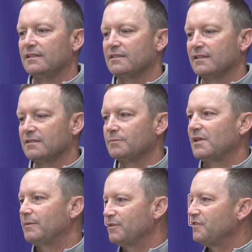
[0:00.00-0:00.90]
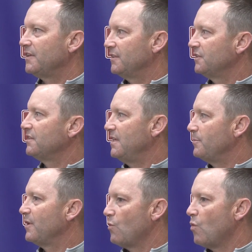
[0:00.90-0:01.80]
It's like, sometimes if you can just
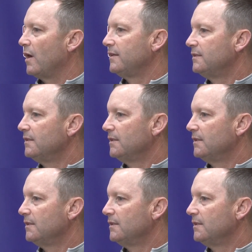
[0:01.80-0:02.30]
keep it at one,